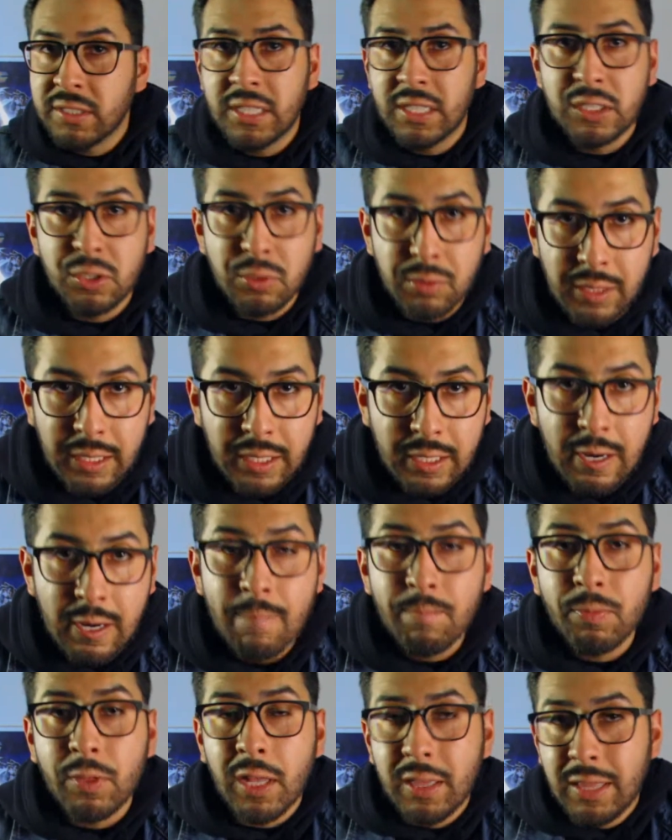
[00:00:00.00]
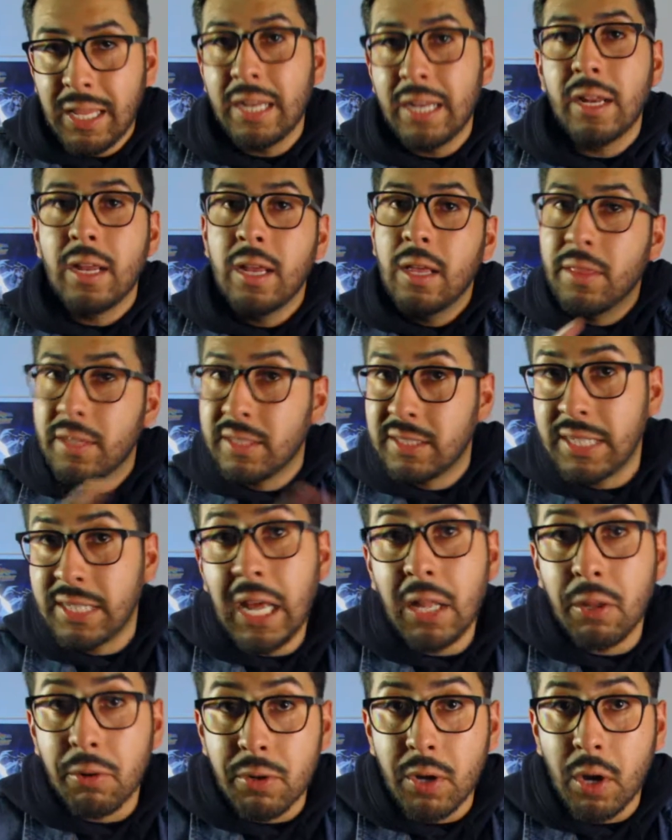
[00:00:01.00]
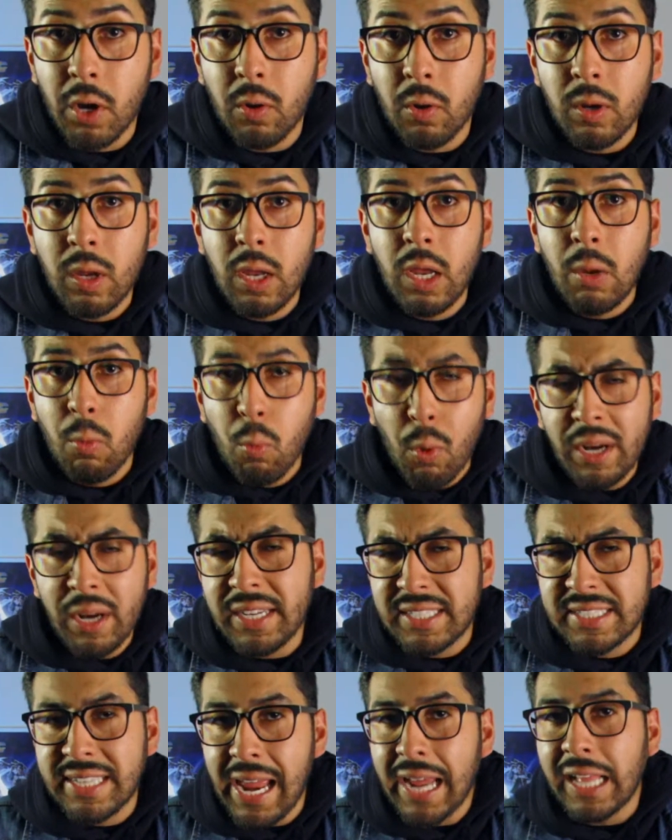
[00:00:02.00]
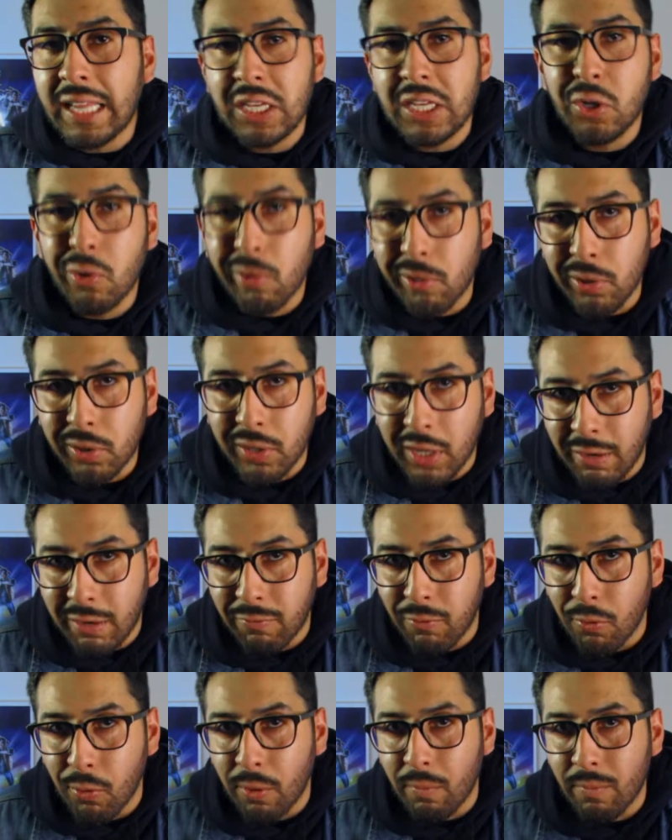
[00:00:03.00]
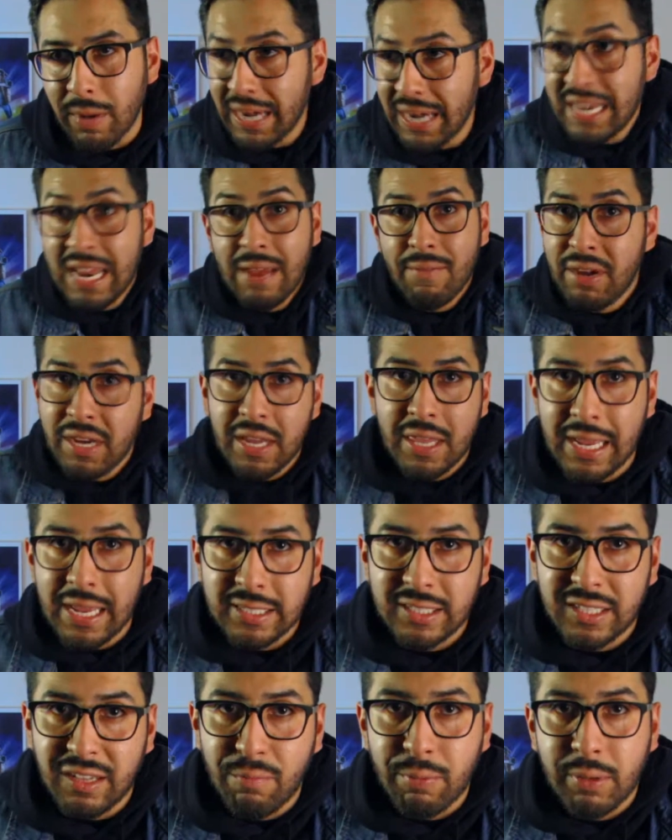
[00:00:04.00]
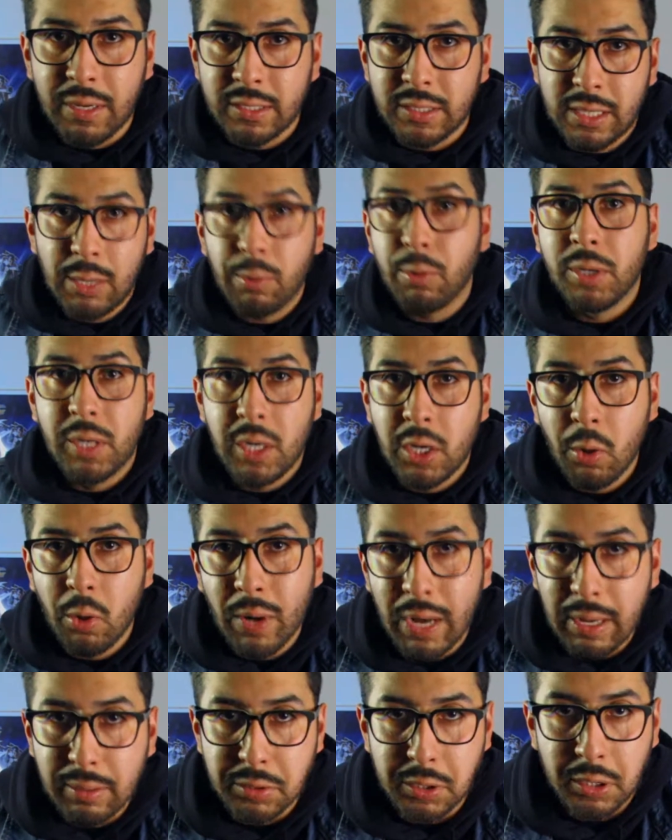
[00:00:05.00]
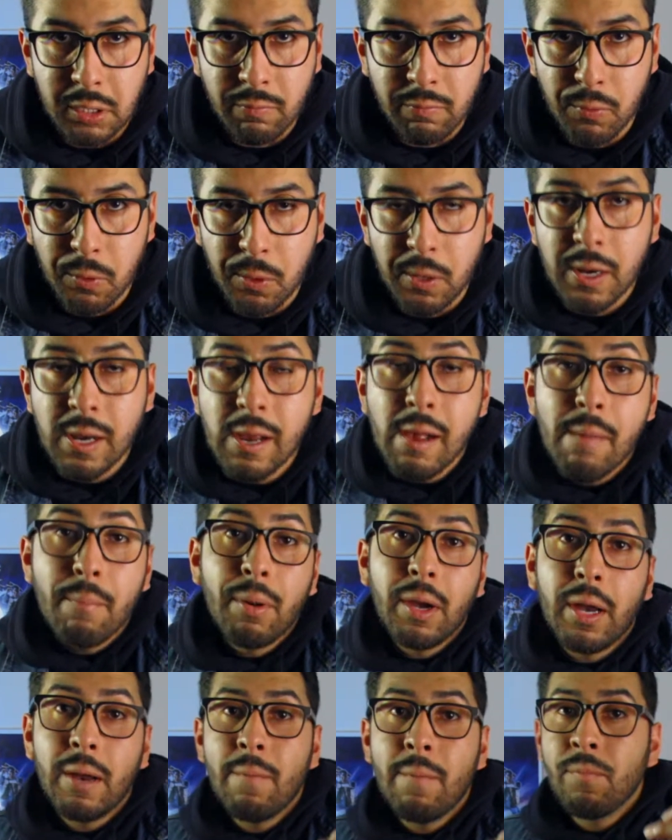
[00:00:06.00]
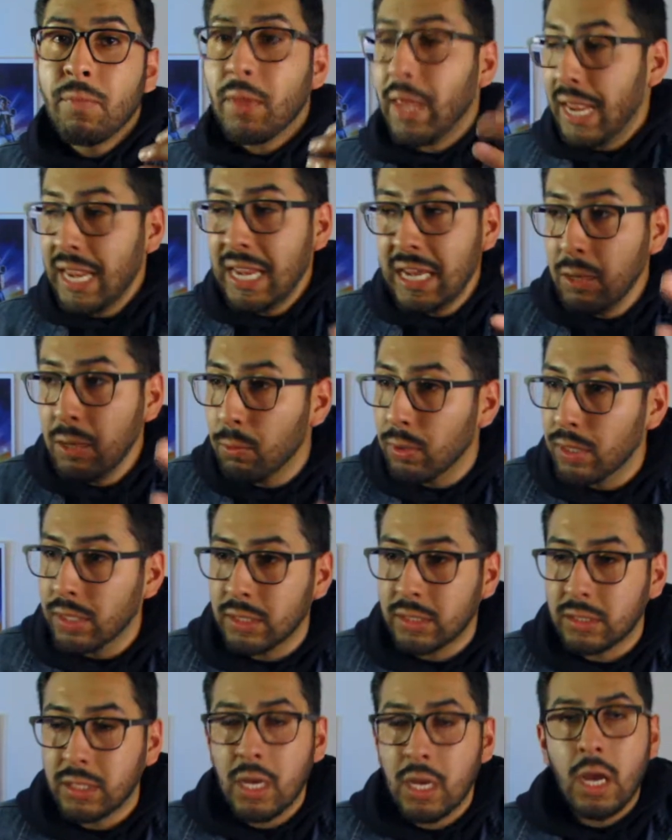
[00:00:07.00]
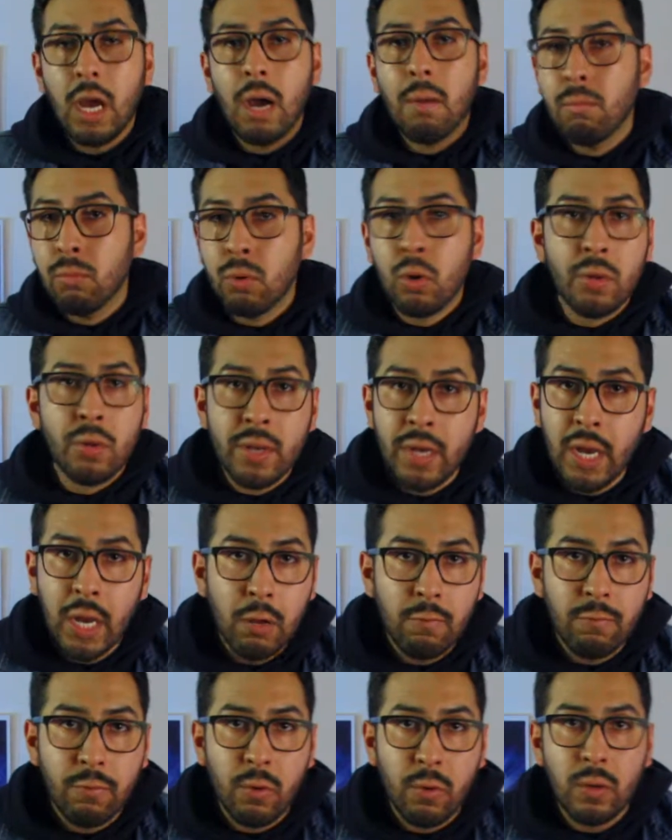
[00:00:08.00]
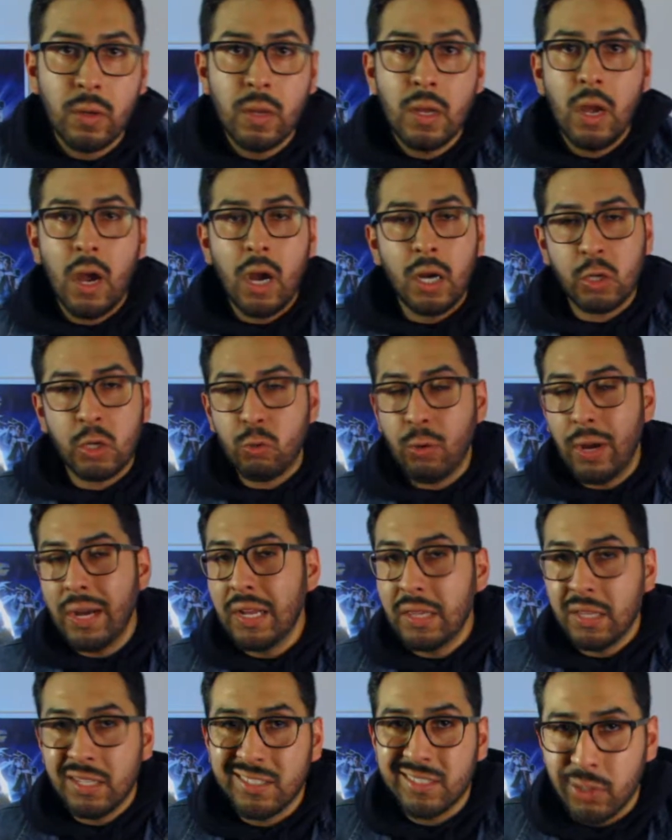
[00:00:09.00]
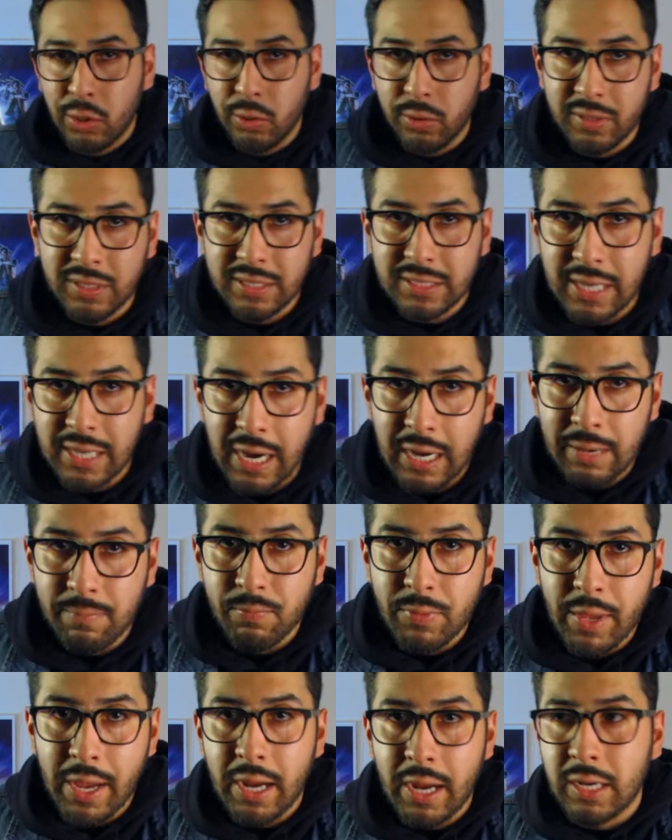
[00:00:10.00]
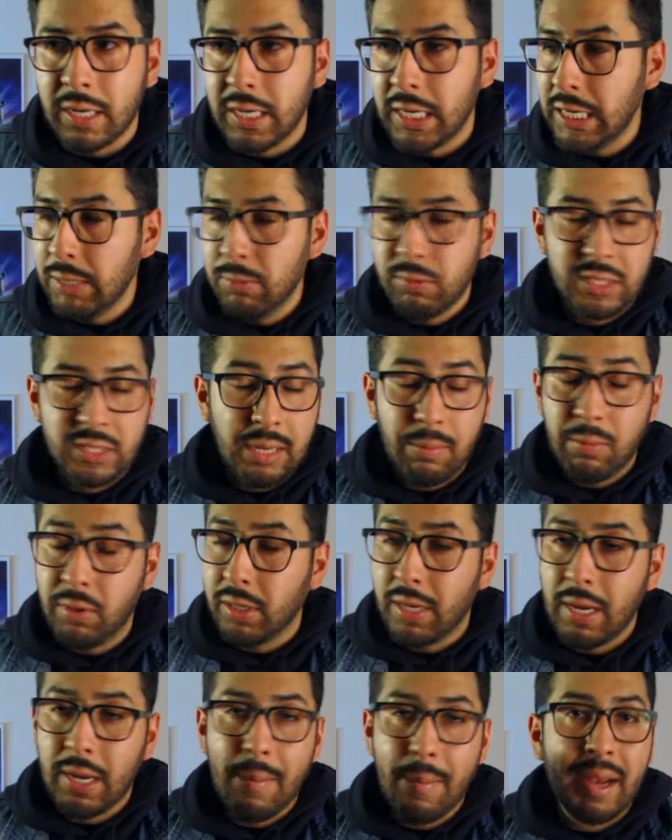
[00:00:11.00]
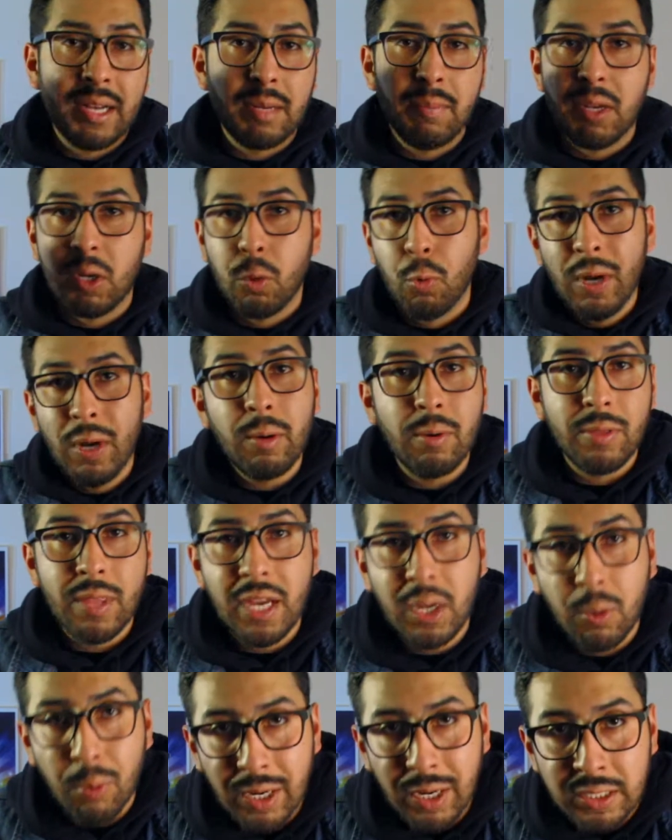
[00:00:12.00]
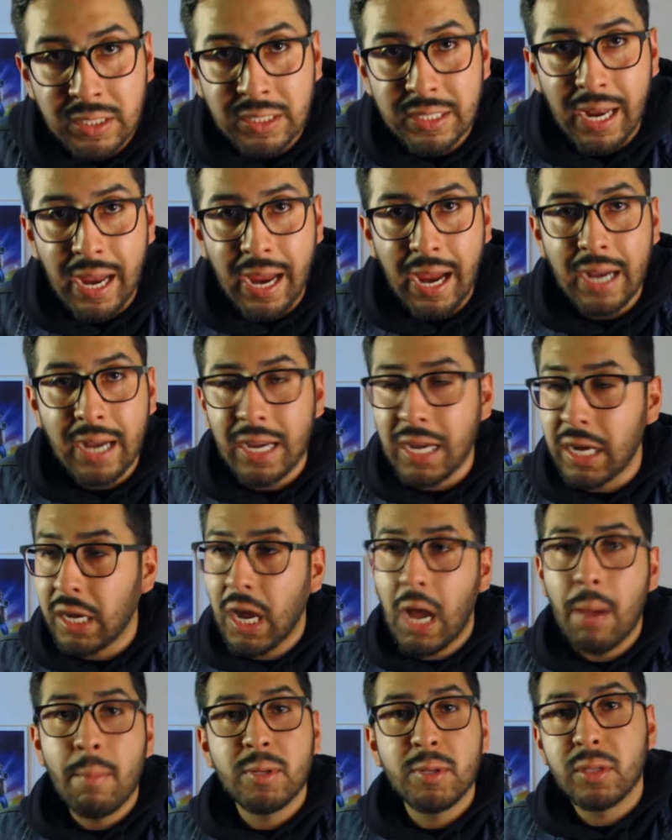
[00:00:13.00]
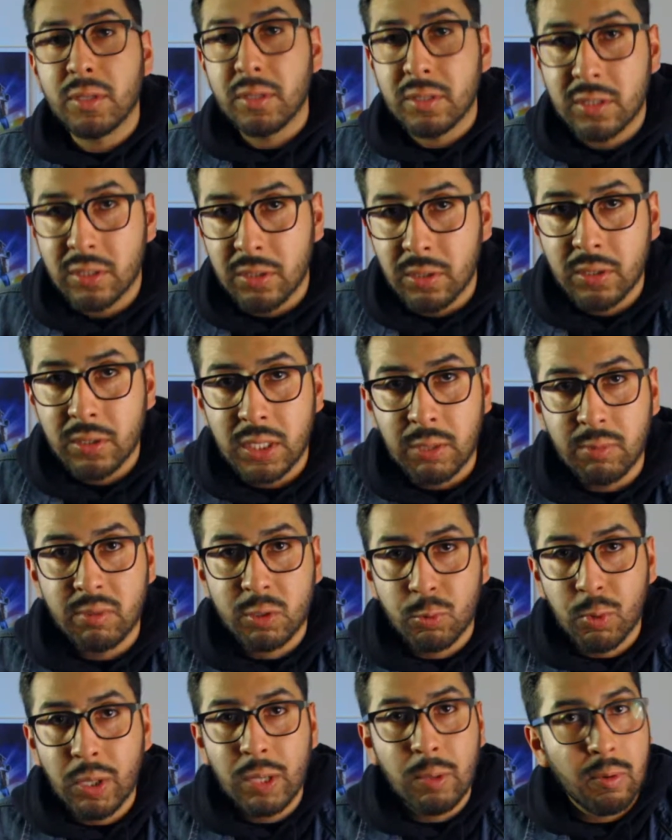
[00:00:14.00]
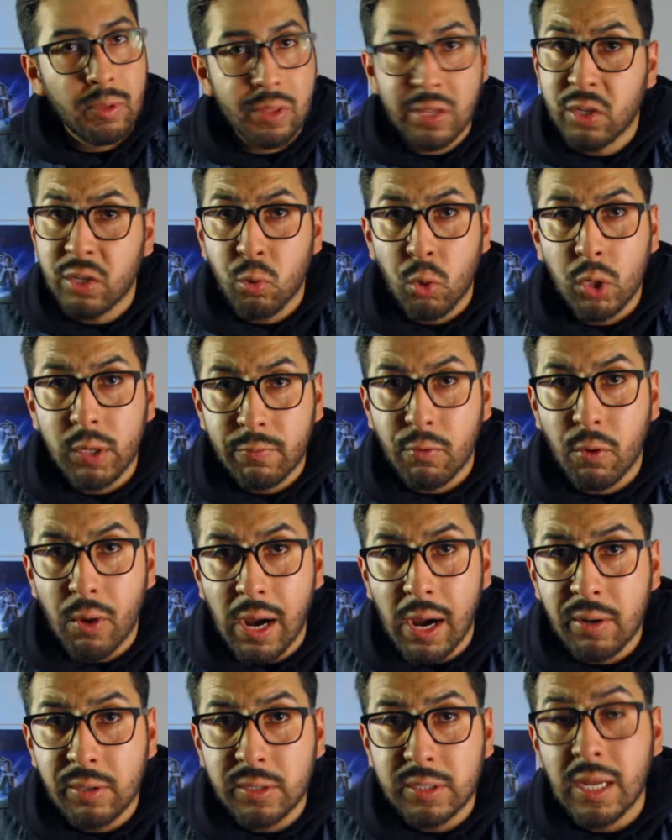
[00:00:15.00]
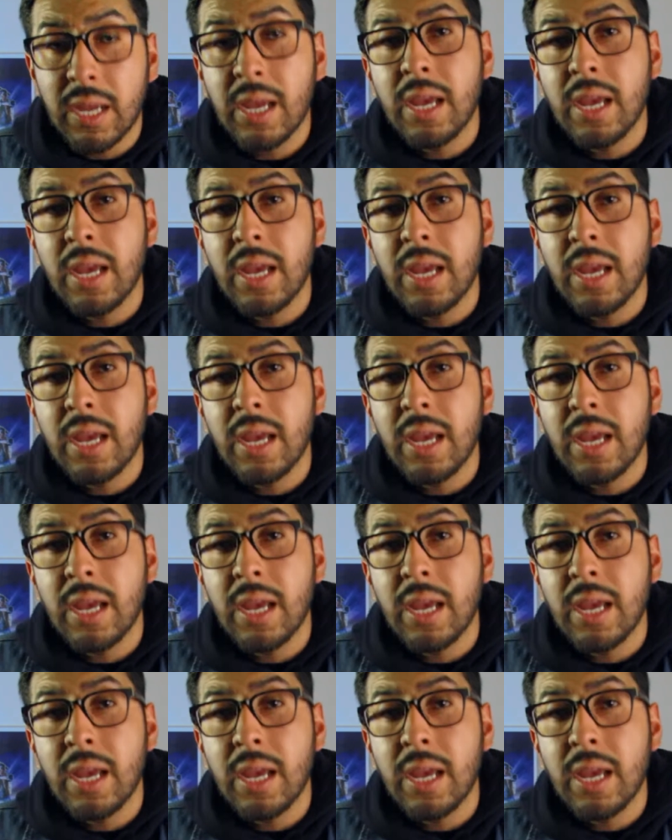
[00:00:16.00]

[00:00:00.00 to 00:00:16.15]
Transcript: that you need to let the seller know what exactly you're looking for. I didn't have any of that stuff because I really didn't know what I was looking for, but he was more than helpful on creating this logo design, and he was able to get back to me quick with any questions I had, any comments or concerns. He was quick within 24 hours.